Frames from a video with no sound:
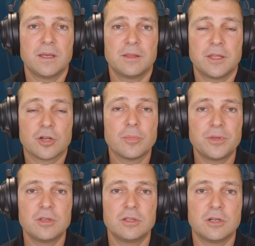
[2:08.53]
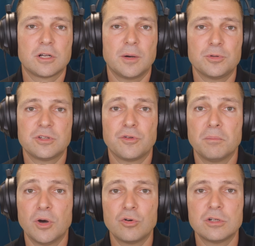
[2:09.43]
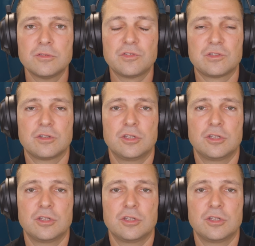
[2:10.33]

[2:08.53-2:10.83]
There could be a couple different motives.